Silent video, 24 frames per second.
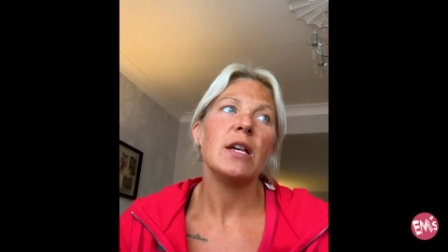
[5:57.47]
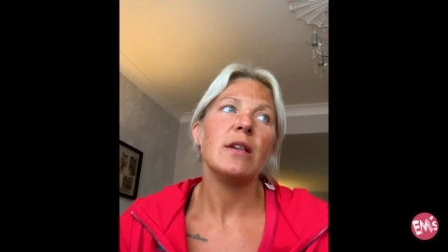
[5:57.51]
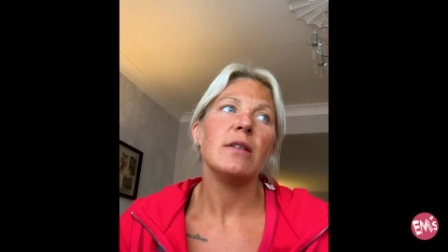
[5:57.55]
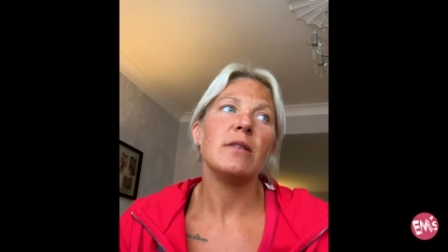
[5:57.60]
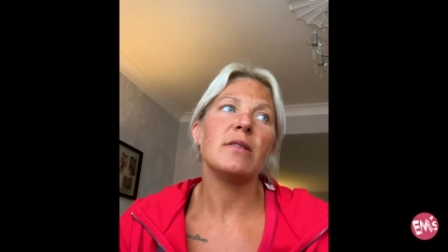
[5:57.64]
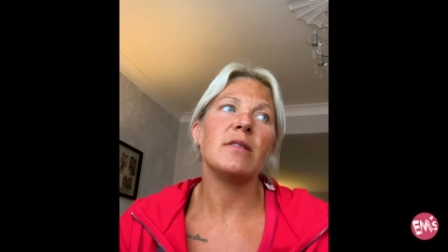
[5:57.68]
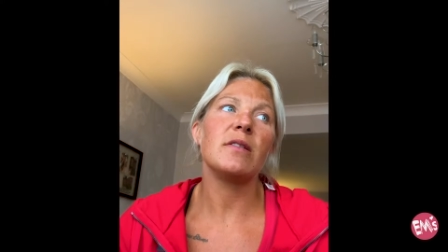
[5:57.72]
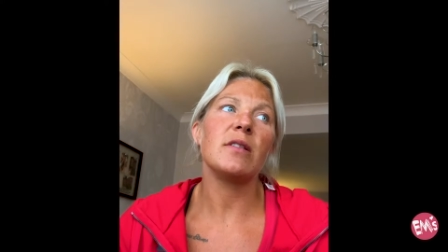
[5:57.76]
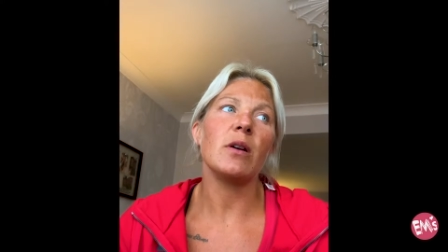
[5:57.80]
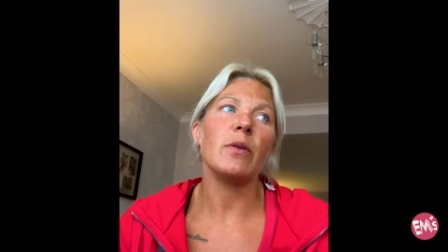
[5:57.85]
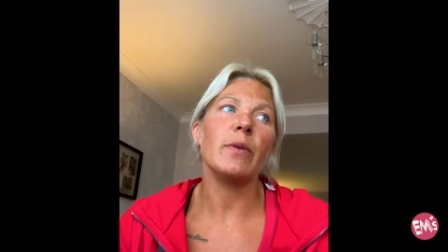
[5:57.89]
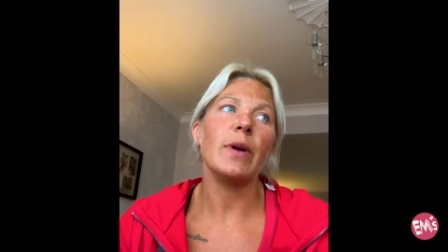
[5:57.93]

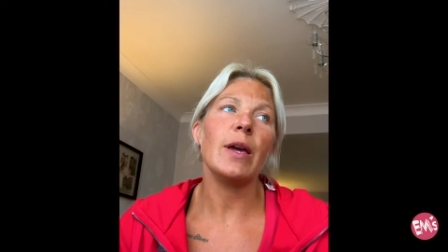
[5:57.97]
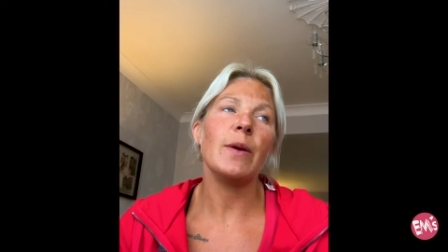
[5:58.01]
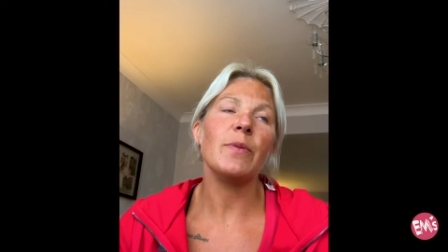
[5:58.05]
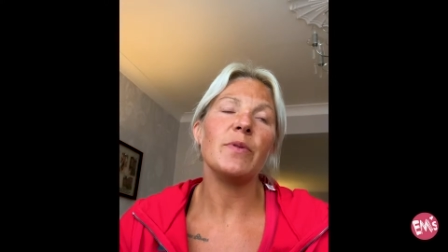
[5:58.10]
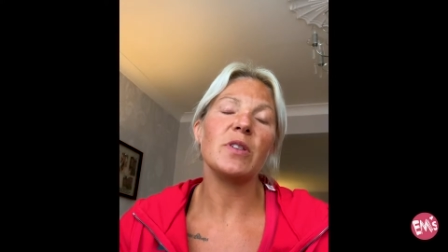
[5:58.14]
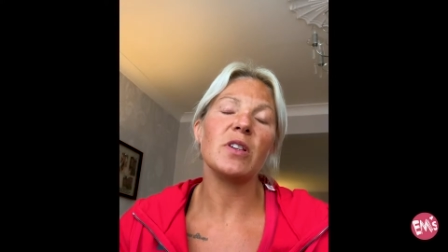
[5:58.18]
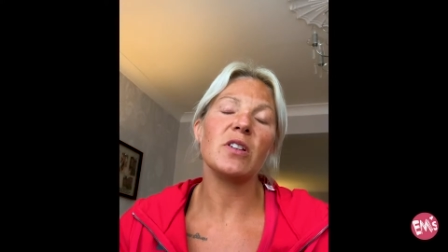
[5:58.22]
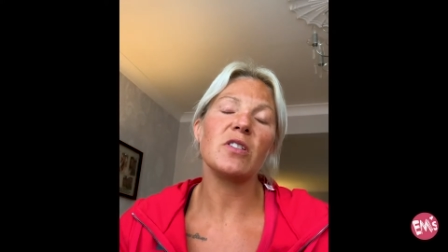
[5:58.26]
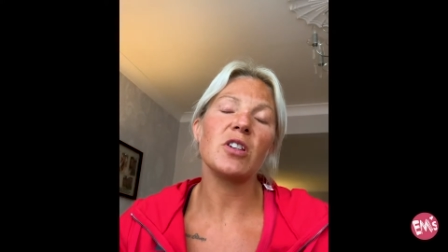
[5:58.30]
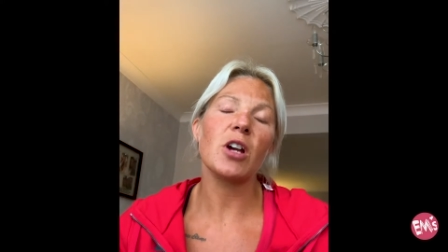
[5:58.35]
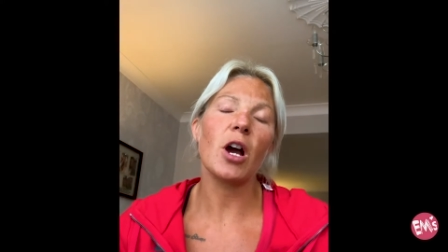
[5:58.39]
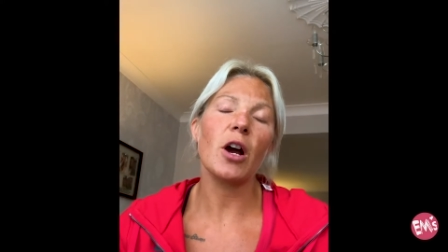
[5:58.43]
So it
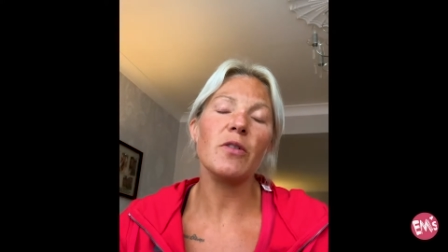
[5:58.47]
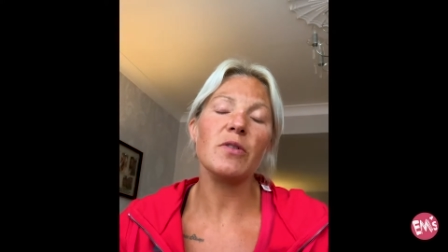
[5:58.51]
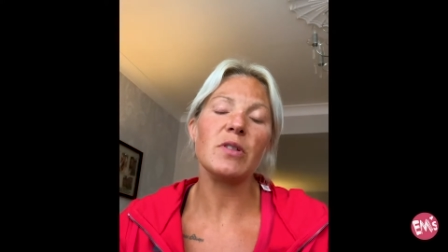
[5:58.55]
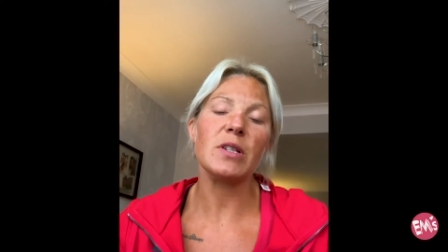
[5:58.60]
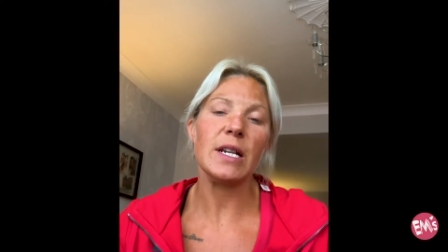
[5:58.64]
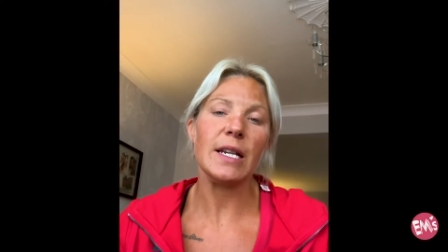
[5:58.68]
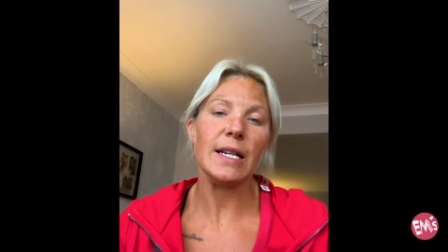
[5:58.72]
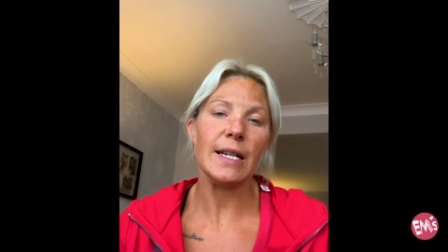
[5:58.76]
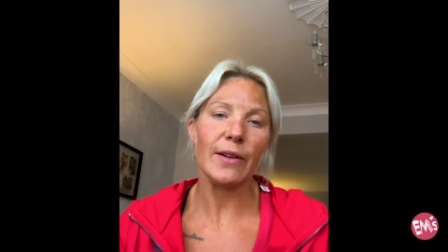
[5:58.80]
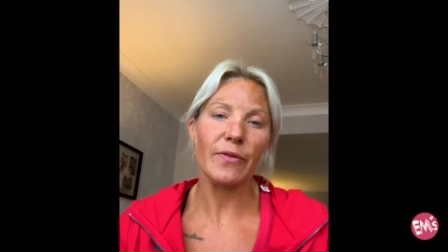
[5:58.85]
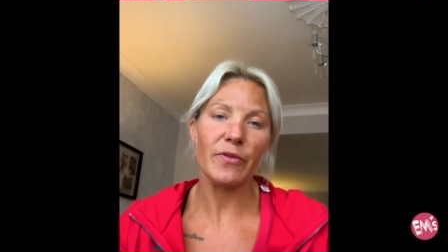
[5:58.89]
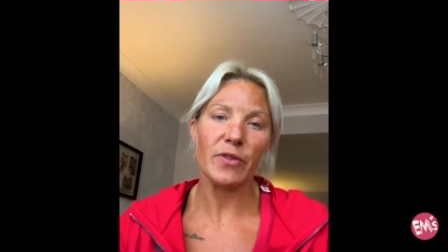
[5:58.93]
was a
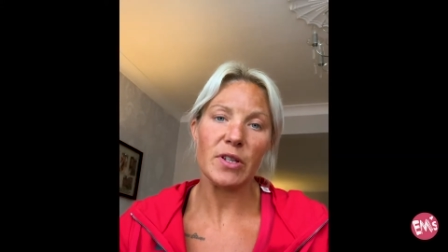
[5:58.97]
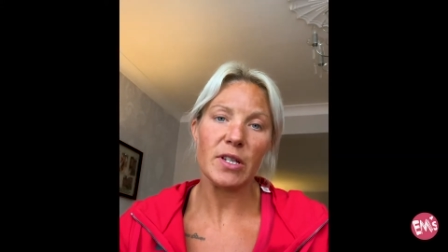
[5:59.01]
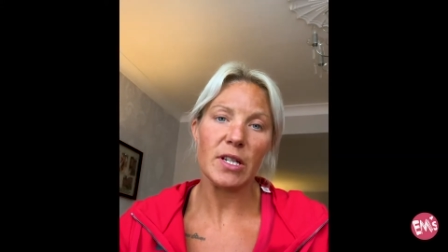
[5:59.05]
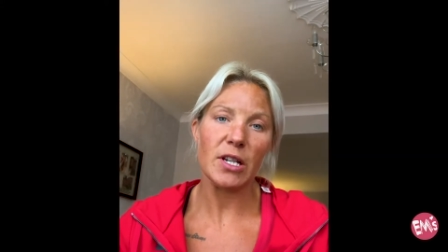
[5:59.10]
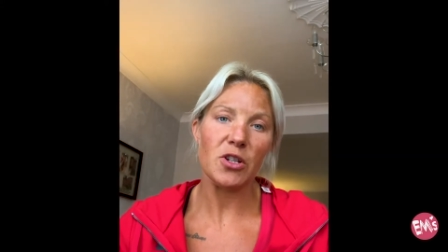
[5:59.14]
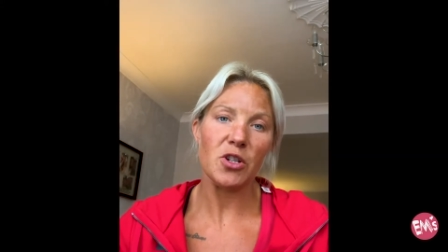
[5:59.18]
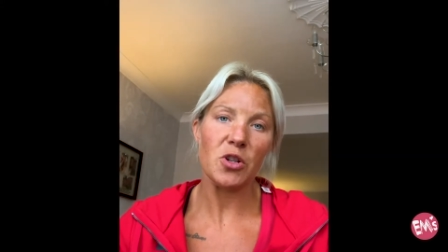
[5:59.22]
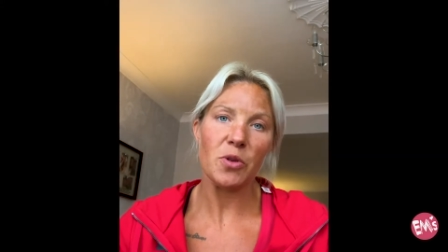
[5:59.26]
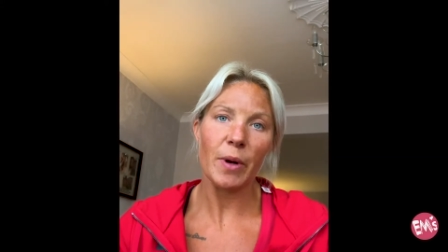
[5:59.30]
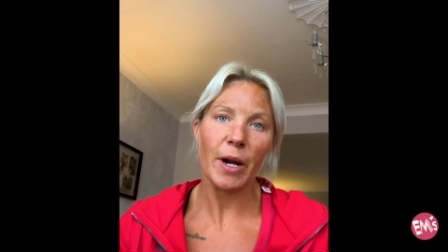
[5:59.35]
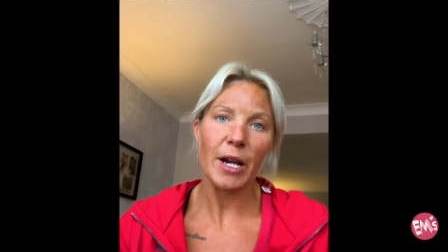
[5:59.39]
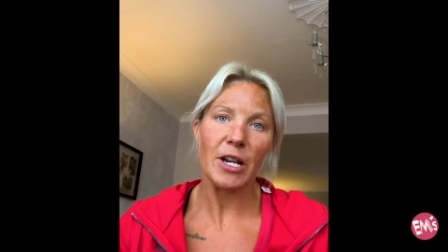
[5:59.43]
totally different
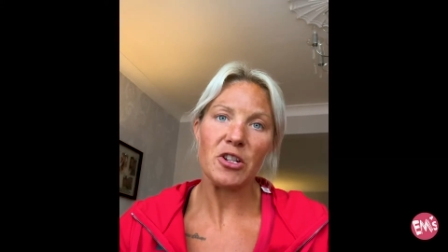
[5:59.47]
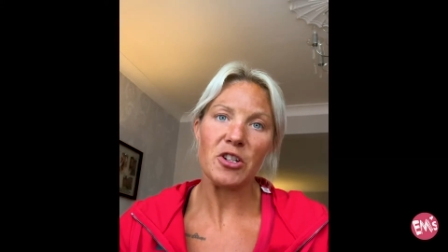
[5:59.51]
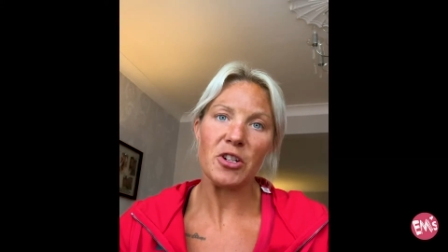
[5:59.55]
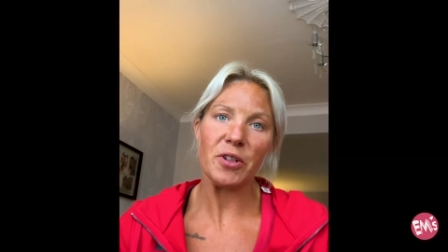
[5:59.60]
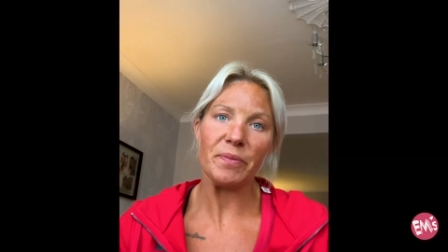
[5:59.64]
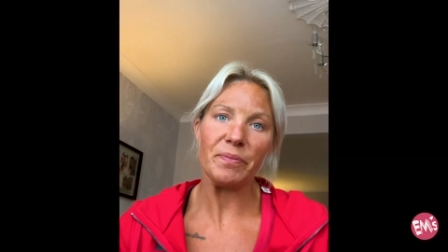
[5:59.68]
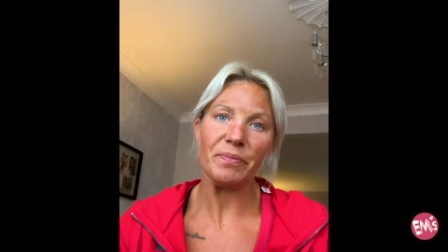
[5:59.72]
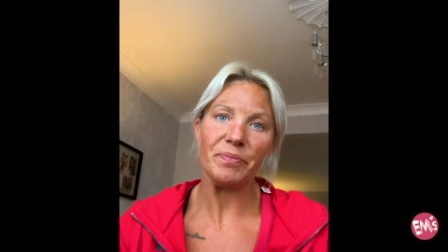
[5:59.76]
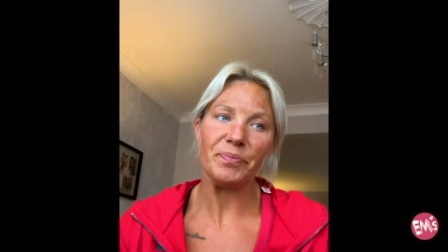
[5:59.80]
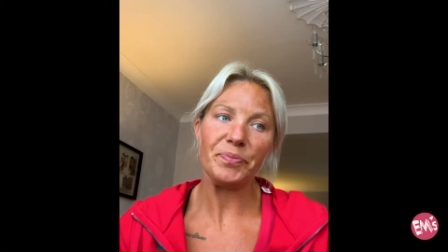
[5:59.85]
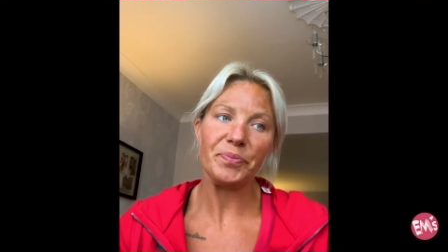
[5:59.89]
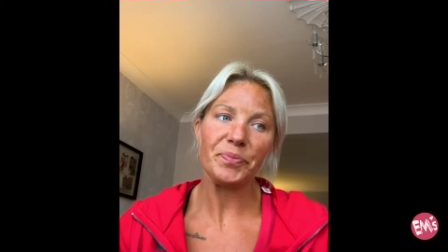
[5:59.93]

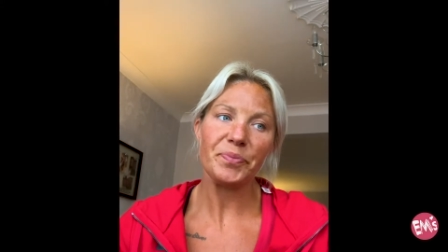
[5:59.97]
situation.